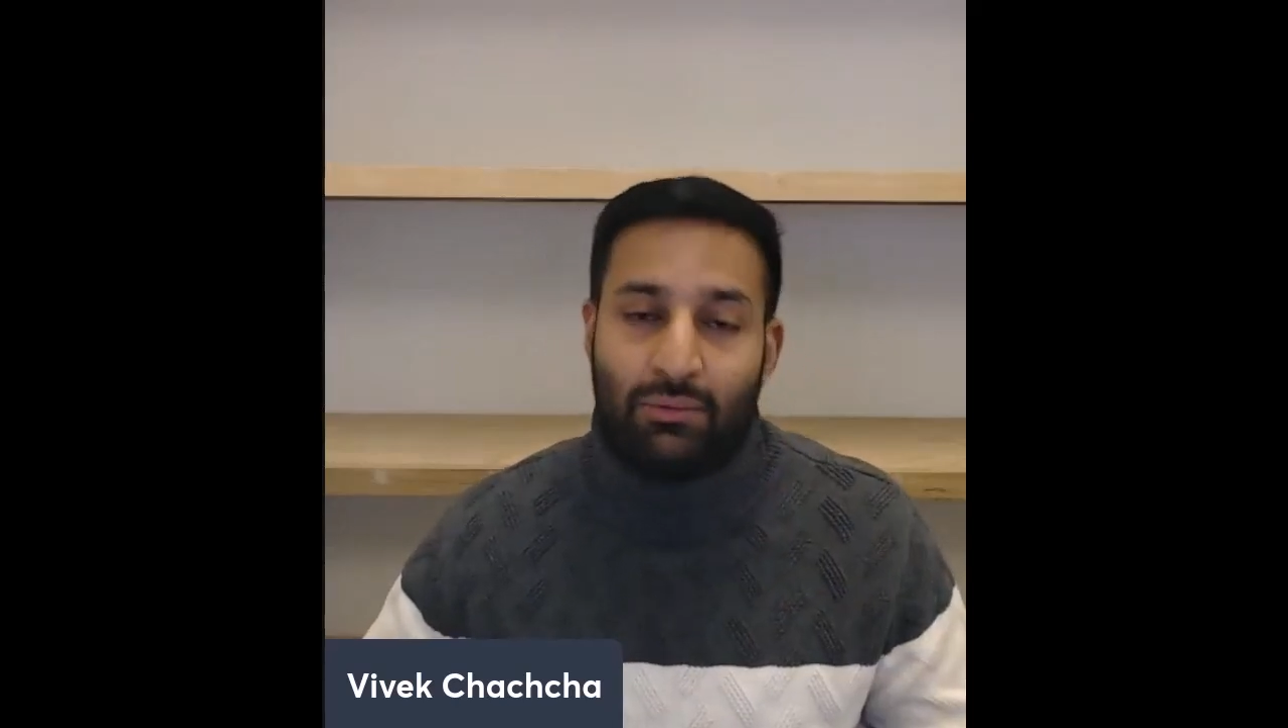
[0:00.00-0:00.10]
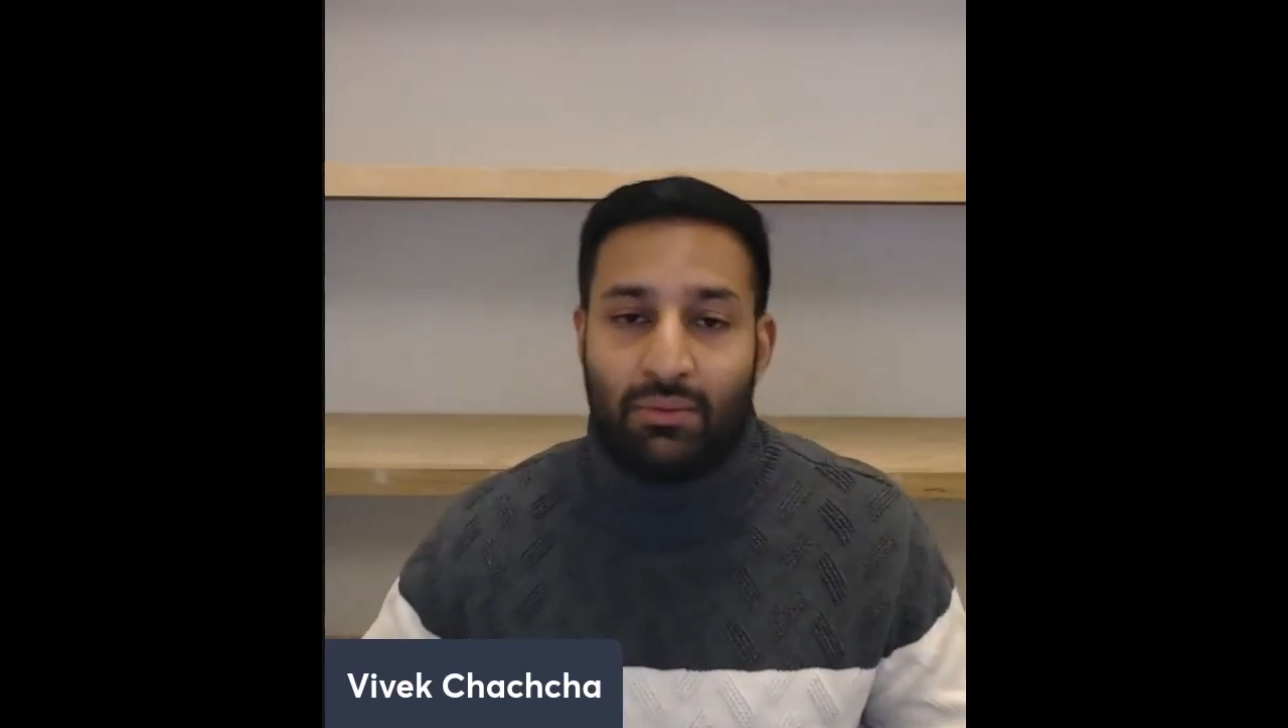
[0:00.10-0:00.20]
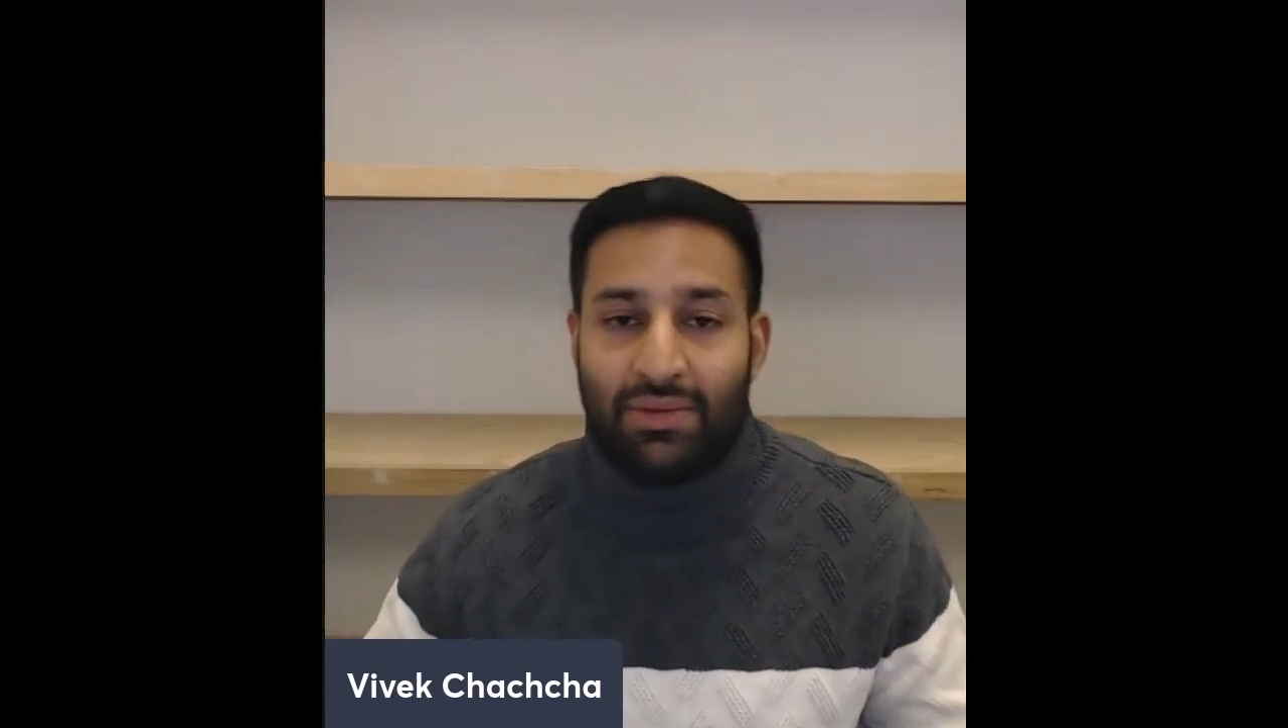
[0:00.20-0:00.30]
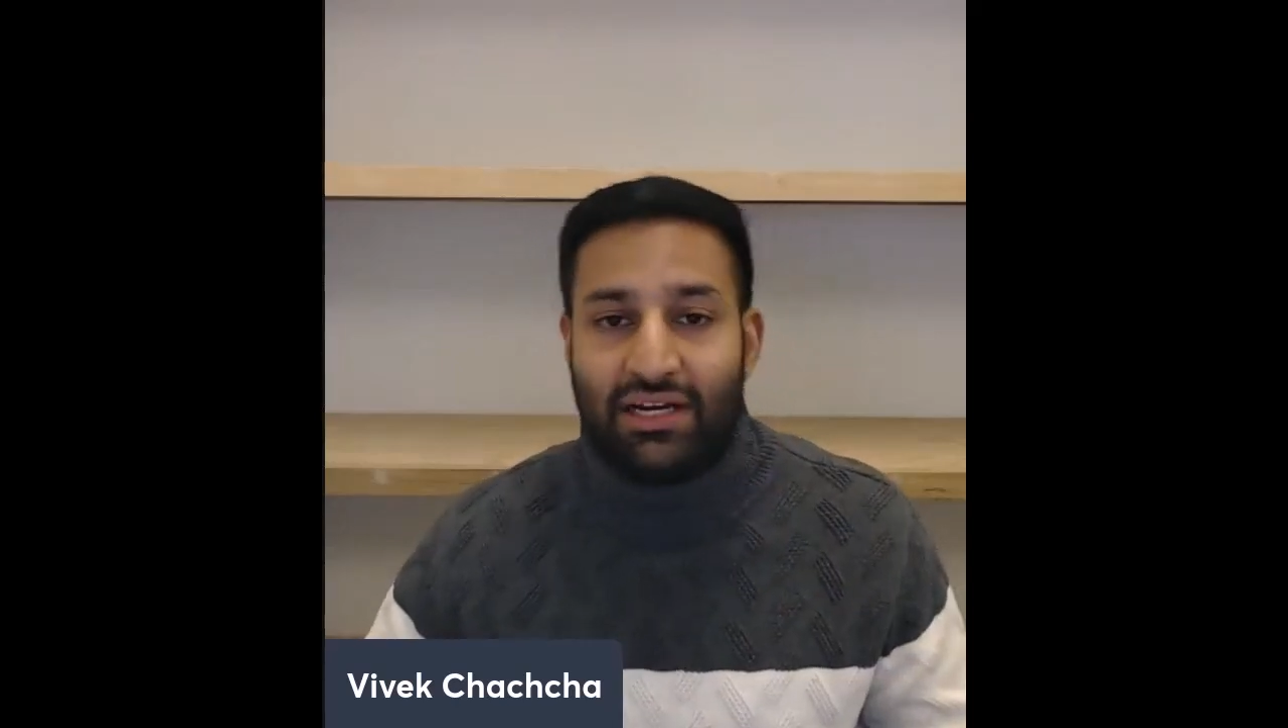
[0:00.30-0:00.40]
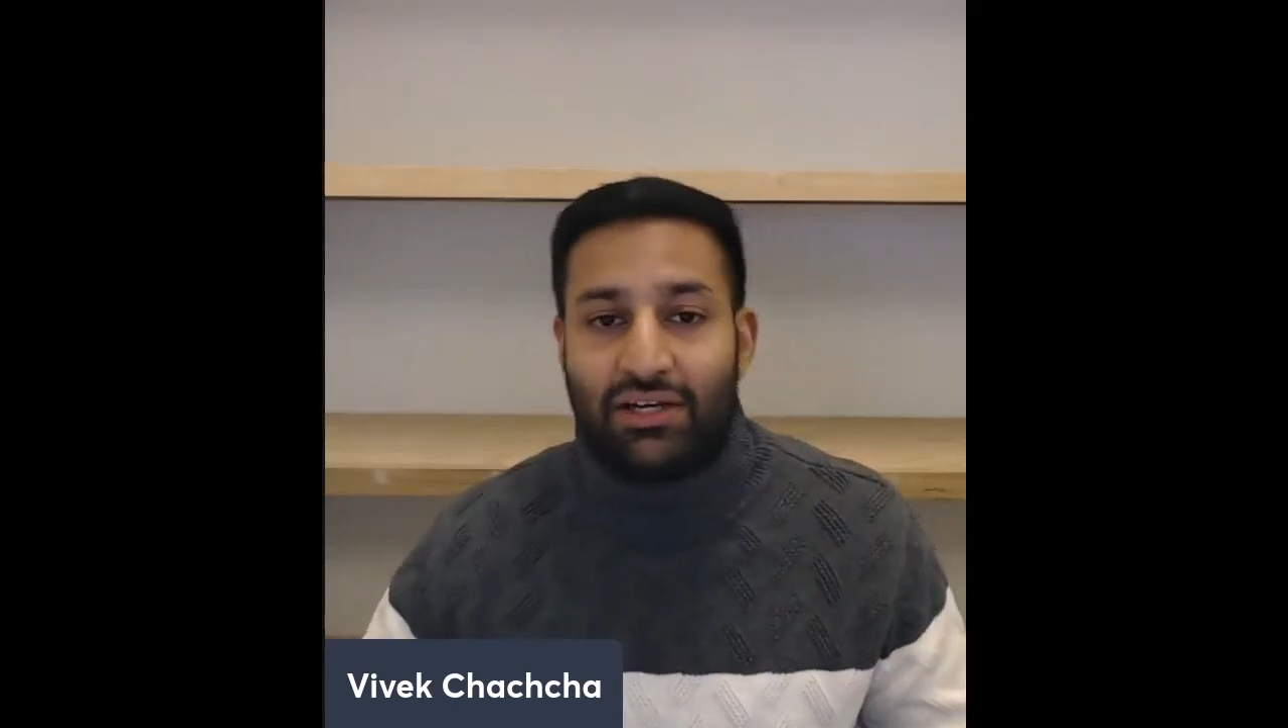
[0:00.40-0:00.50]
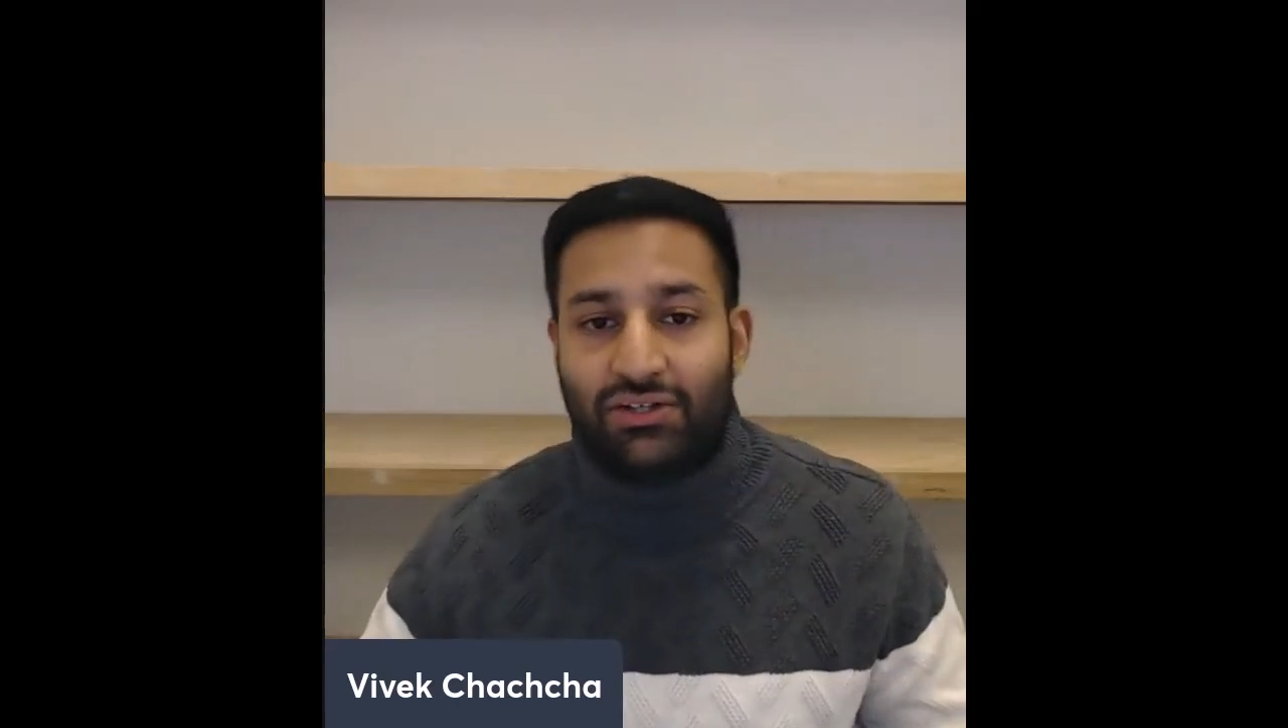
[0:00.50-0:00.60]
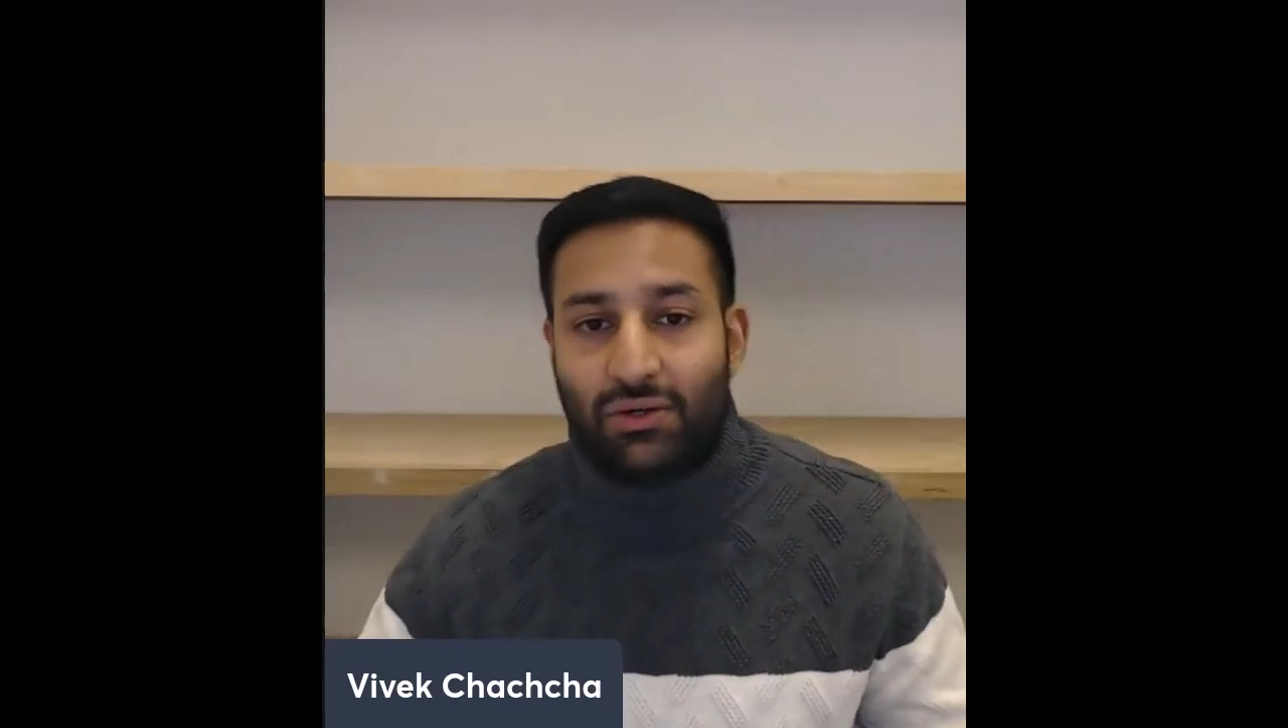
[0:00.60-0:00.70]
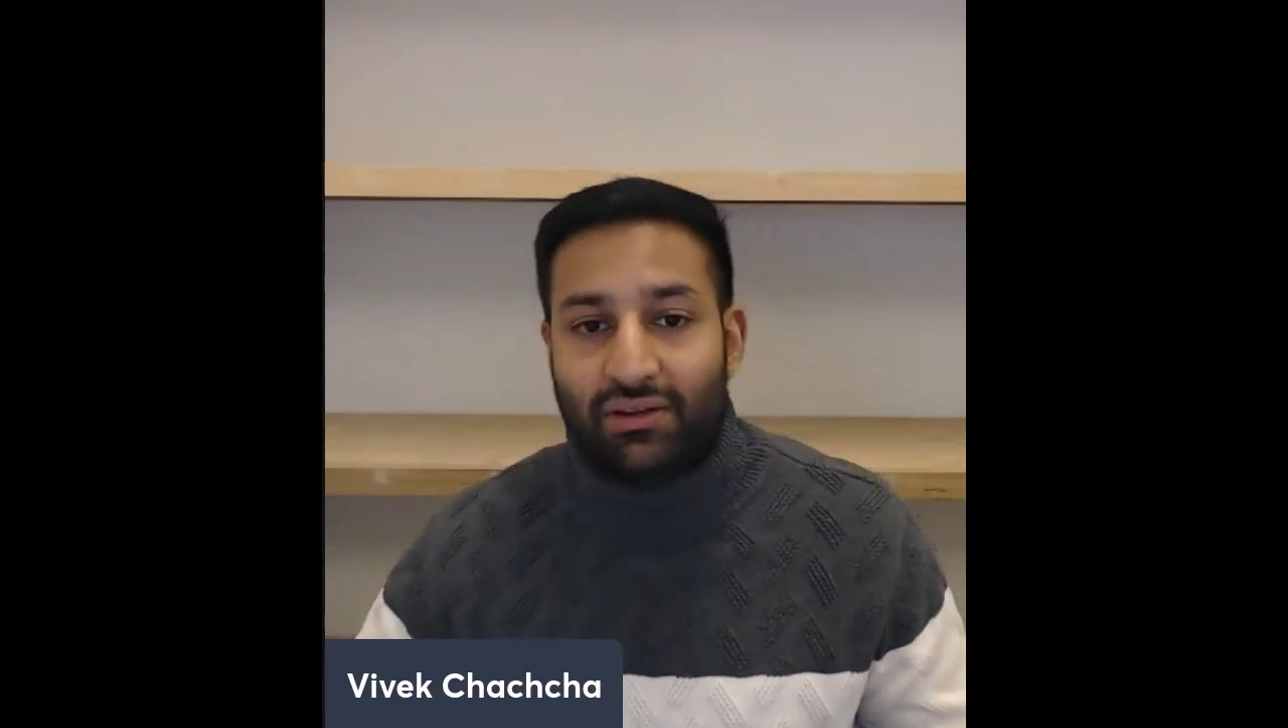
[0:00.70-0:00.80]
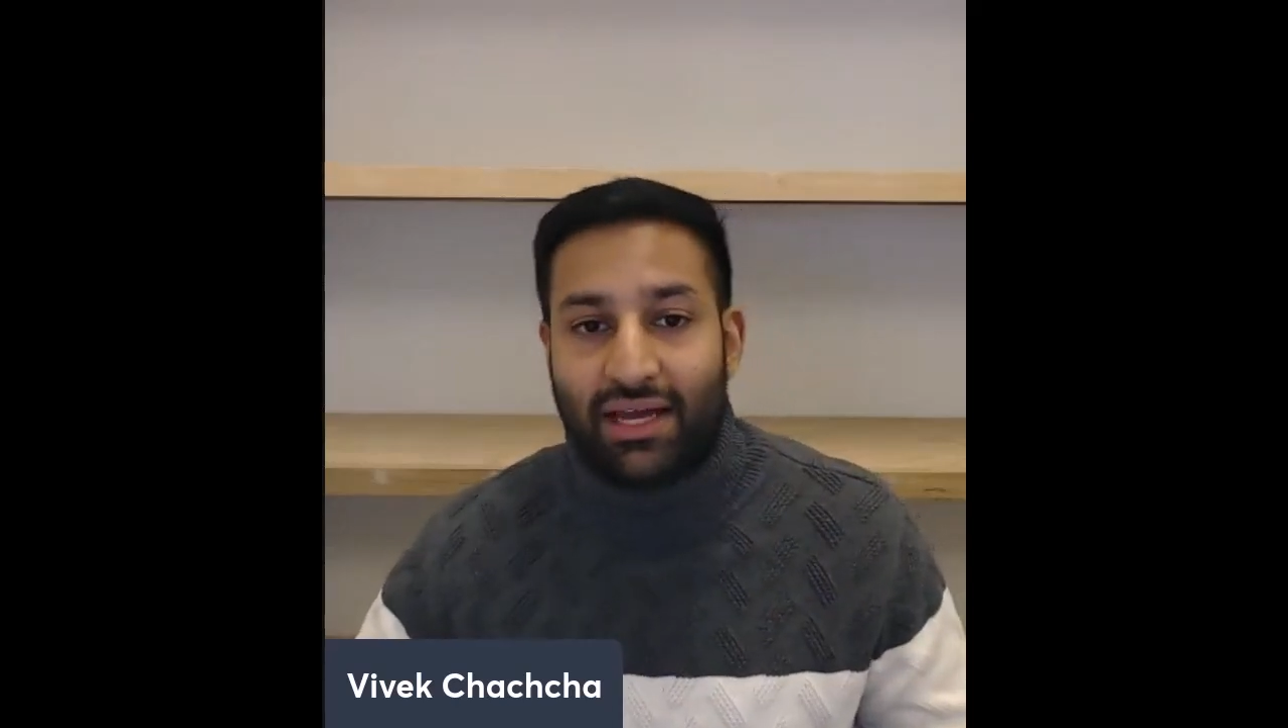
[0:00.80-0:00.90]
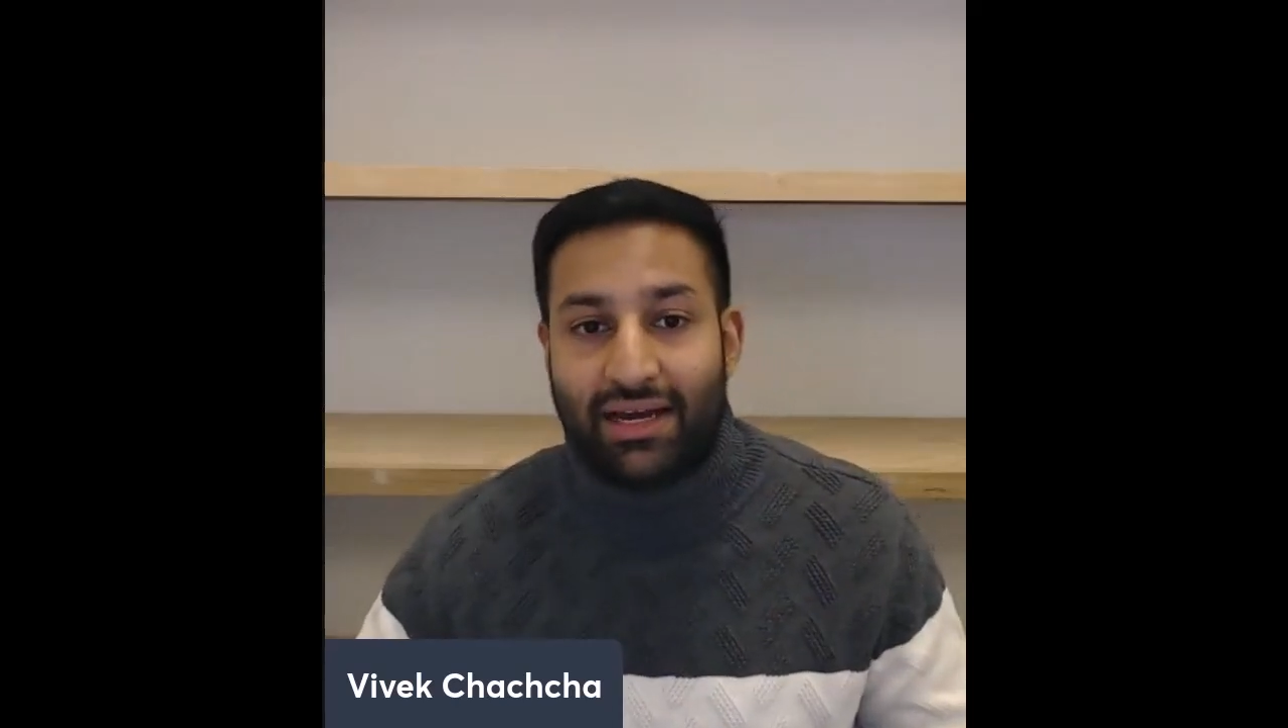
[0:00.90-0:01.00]
we're making
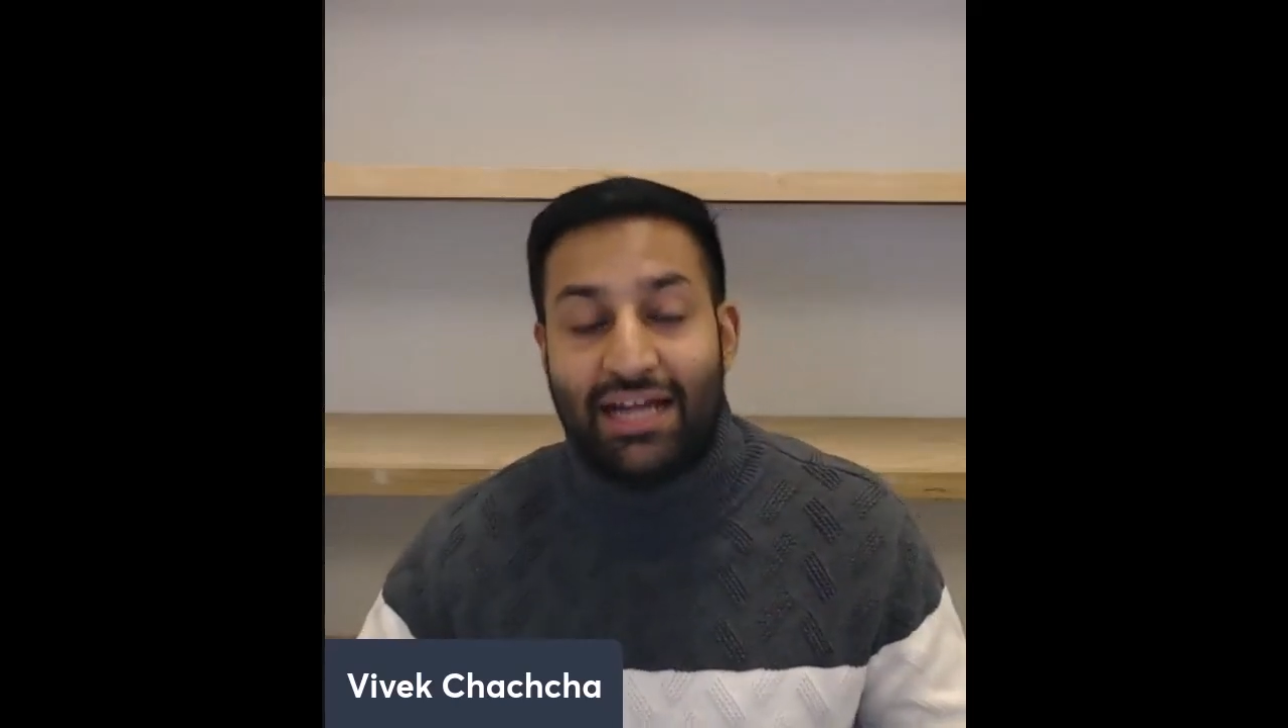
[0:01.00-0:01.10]
sure that